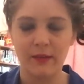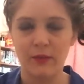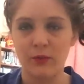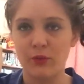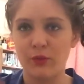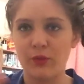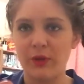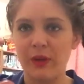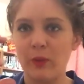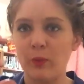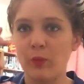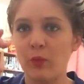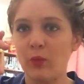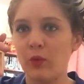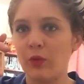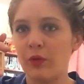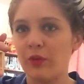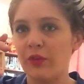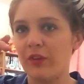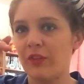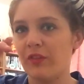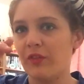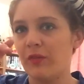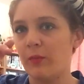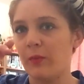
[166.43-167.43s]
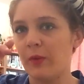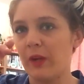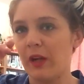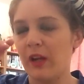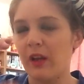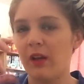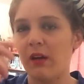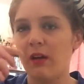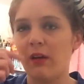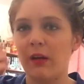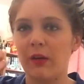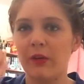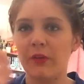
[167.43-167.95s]
I'd drink water from a
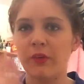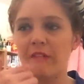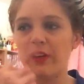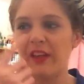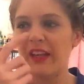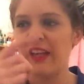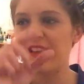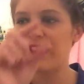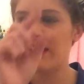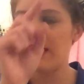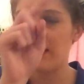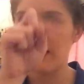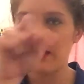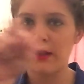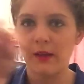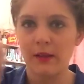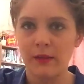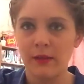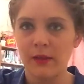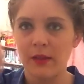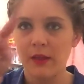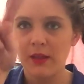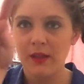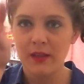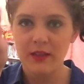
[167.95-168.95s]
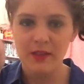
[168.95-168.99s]
glass and get the little